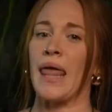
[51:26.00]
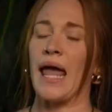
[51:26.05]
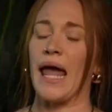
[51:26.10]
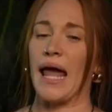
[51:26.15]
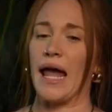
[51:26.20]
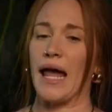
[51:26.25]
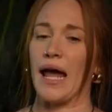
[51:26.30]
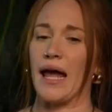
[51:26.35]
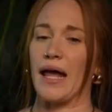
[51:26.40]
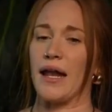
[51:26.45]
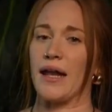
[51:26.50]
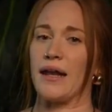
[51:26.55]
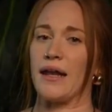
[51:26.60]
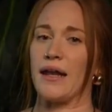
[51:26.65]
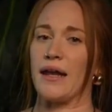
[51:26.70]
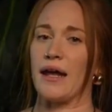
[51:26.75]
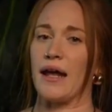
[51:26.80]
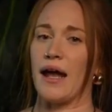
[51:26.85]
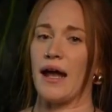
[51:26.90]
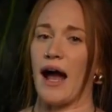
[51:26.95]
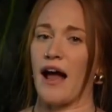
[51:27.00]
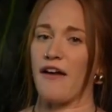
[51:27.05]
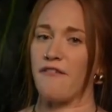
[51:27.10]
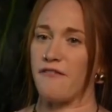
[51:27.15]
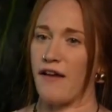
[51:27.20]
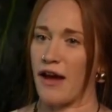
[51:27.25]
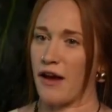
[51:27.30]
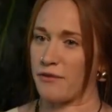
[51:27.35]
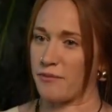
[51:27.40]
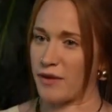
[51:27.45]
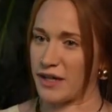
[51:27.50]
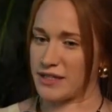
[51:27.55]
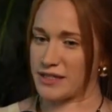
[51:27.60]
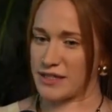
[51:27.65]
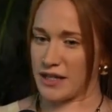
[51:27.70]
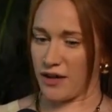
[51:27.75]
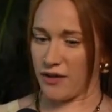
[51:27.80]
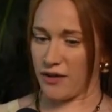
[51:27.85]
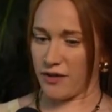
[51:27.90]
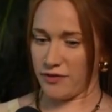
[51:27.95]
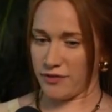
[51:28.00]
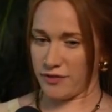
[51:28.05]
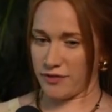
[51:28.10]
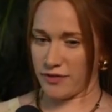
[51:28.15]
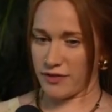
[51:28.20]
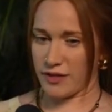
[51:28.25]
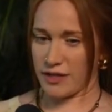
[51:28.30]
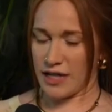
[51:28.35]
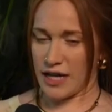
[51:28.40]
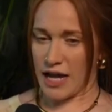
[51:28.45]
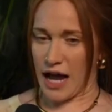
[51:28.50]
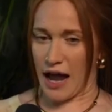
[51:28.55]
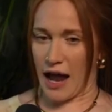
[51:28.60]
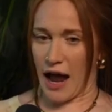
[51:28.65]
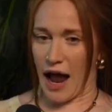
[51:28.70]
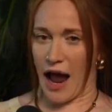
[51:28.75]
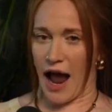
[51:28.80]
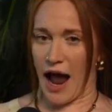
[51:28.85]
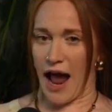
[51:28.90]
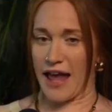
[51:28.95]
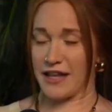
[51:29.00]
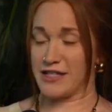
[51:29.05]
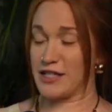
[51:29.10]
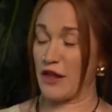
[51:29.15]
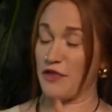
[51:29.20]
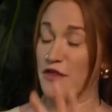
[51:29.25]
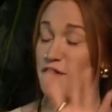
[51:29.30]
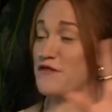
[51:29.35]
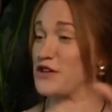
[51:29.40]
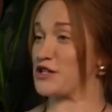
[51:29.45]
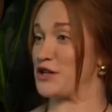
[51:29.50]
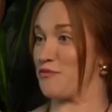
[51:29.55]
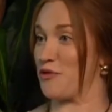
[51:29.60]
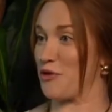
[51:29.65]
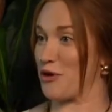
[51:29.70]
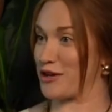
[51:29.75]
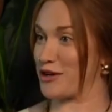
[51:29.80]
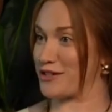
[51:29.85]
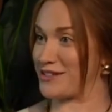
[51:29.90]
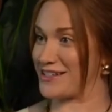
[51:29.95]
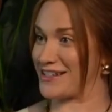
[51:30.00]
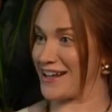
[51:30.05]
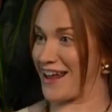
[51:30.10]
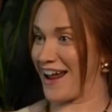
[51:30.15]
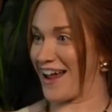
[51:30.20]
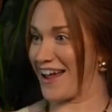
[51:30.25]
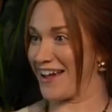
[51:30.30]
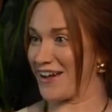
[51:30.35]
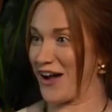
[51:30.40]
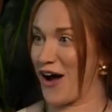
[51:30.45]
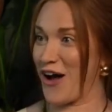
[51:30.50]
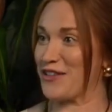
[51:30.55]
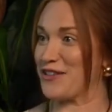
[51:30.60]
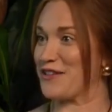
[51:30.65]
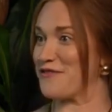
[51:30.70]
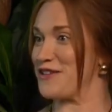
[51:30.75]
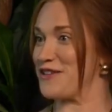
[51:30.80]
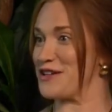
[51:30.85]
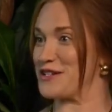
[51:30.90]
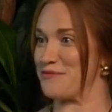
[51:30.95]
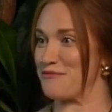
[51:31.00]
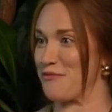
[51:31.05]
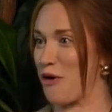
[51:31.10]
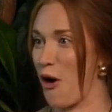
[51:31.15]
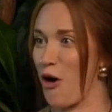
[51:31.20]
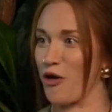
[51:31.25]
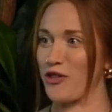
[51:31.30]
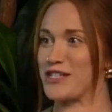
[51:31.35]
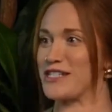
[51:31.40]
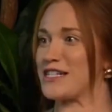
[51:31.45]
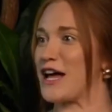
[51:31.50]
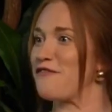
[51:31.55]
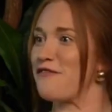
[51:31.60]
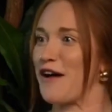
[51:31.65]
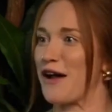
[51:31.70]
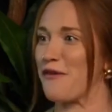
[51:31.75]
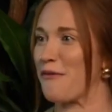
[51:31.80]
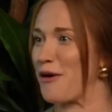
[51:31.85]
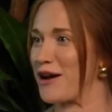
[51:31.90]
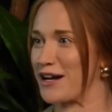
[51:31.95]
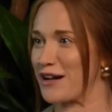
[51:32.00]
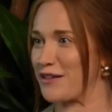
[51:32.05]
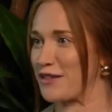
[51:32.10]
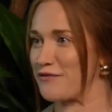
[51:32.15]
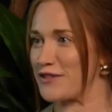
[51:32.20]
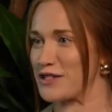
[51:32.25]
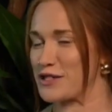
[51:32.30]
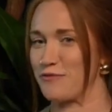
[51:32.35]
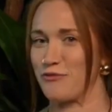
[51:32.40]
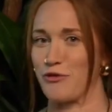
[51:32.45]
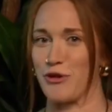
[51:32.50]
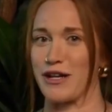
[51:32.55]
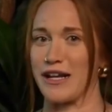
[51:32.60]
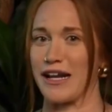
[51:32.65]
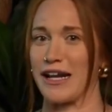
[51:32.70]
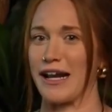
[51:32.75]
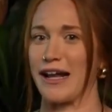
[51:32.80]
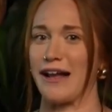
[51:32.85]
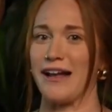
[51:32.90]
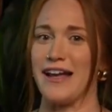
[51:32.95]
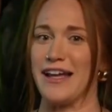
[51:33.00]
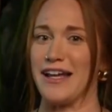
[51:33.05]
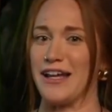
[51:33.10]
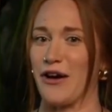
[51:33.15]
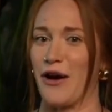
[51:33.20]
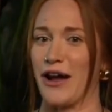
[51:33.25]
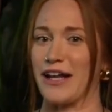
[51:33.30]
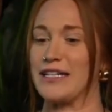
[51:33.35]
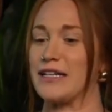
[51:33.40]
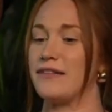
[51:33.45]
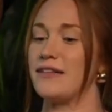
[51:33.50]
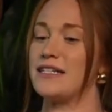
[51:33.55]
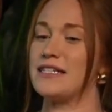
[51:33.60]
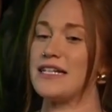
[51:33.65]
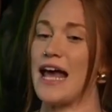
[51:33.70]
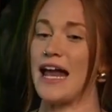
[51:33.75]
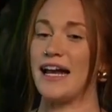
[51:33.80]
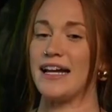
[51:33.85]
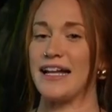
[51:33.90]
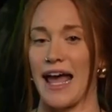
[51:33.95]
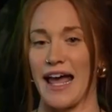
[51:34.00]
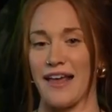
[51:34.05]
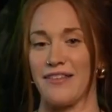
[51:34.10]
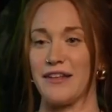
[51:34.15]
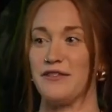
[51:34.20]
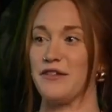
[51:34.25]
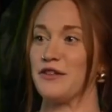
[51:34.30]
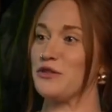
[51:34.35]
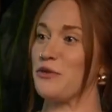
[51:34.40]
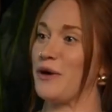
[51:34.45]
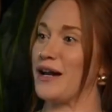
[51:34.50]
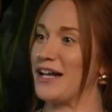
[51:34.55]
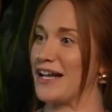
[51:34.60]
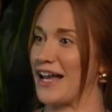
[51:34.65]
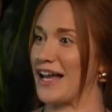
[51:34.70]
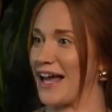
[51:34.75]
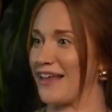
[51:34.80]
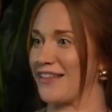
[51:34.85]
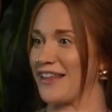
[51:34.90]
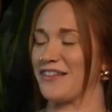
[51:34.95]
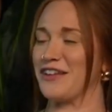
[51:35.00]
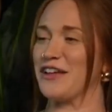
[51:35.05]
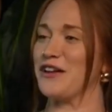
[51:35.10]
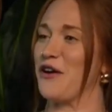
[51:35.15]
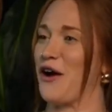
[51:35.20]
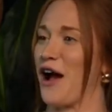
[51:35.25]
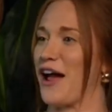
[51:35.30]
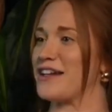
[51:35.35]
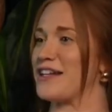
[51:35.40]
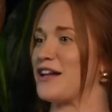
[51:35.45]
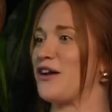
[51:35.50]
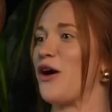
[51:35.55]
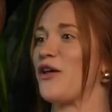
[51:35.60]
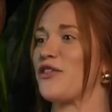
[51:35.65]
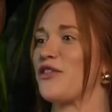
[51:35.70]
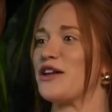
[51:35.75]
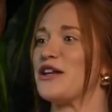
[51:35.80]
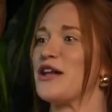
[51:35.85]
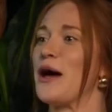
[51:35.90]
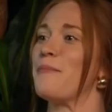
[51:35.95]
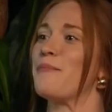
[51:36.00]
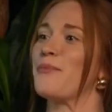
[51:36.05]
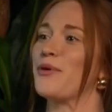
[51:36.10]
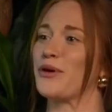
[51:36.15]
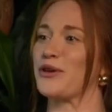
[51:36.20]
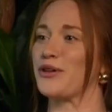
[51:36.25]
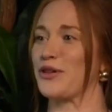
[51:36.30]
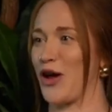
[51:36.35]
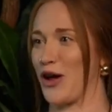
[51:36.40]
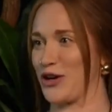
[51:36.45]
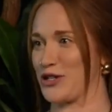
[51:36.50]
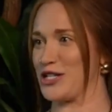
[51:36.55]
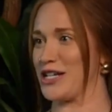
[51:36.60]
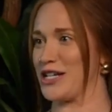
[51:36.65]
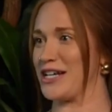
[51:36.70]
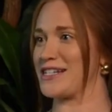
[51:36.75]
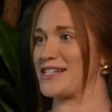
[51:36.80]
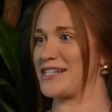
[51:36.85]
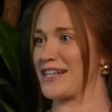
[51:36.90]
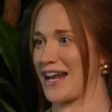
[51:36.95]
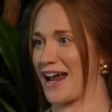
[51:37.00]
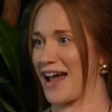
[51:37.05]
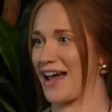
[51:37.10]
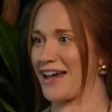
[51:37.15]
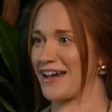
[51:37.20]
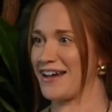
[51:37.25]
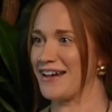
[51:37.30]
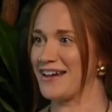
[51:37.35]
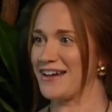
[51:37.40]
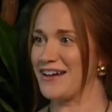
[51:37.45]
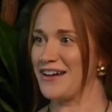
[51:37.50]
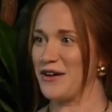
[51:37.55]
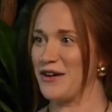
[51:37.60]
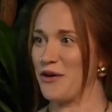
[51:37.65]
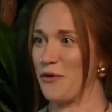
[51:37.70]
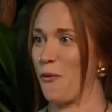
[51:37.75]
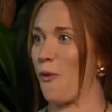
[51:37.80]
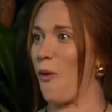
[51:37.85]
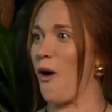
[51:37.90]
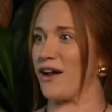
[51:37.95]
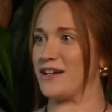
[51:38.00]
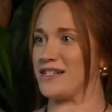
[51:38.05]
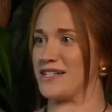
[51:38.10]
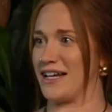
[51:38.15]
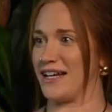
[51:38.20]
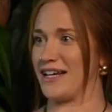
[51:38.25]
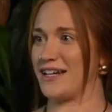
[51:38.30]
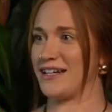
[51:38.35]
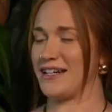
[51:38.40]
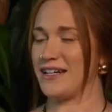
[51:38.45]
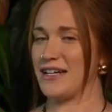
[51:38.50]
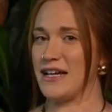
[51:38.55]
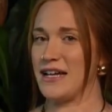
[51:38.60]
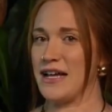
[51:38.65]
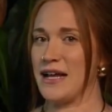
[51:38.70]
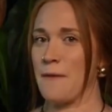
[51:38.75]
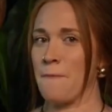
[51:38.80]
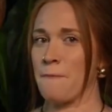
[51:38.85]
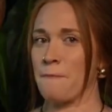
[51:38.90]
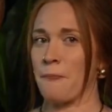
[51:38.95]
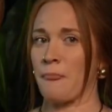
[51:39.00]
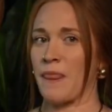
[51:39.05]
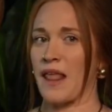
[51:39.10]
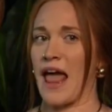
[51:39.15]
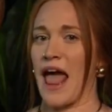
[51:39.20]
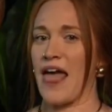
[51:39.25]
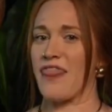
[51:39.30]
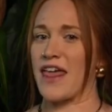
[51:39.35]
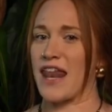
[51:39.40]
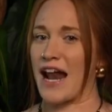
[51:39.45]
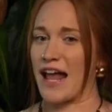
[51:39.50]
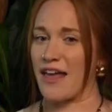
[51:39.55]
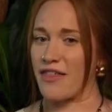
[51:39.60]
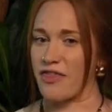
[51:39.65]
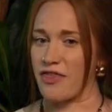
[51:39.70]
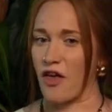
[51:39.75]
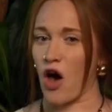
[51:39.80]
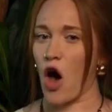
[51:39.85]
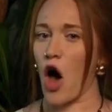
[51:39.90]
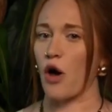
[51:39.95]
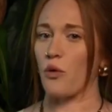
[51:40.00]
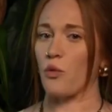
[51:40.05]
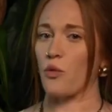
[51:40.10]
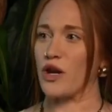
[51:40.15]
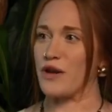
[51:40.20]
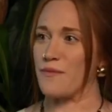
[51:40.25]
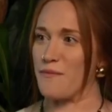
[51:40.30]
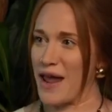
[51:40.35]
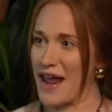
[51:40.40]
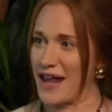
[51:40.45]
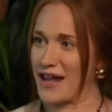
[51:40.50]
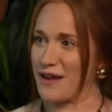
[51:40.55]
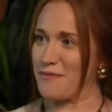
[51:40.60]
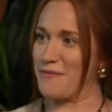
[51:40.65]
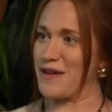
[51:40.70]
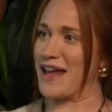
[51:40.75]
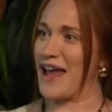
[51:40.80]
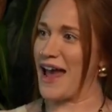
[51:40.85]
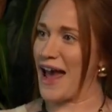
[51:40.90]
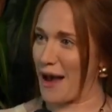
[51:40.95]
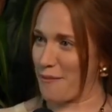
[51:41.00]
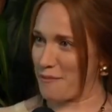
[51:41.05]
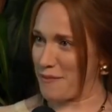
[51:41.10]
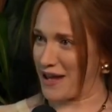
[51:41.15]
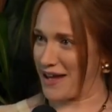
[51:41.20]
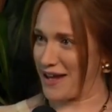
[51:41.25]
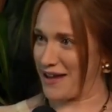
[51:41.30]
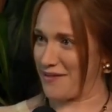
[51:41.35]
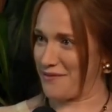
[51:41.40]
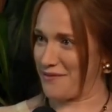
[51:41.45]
and I found myself, I had done the vision boards, and I had gotten the vision, all the stuff I wanted on the vision board. And, I did the 10K, then the 20K, then, I did all the number launches that I wanted, that I thought would make me happy.